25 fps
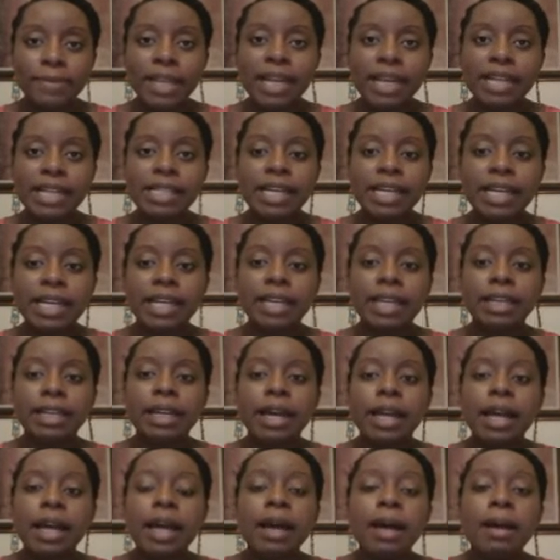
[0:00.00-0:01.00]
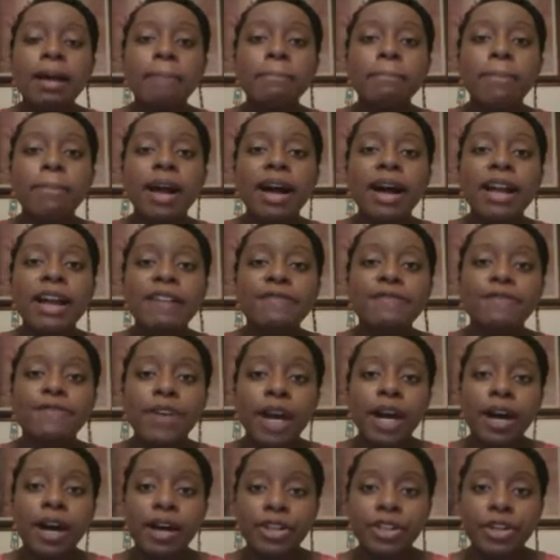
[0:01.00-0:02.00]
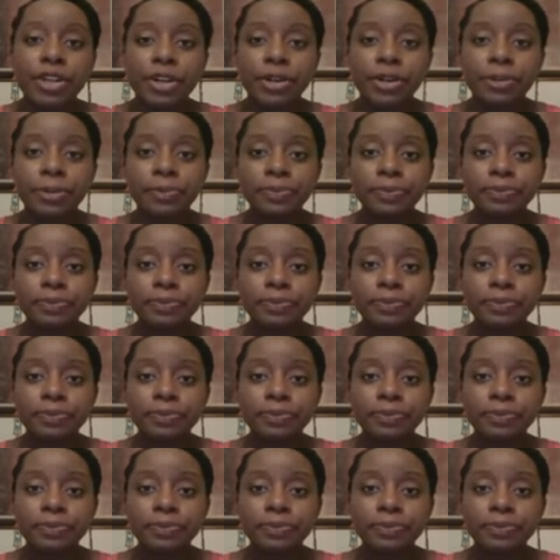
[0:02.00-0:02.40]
as in my father,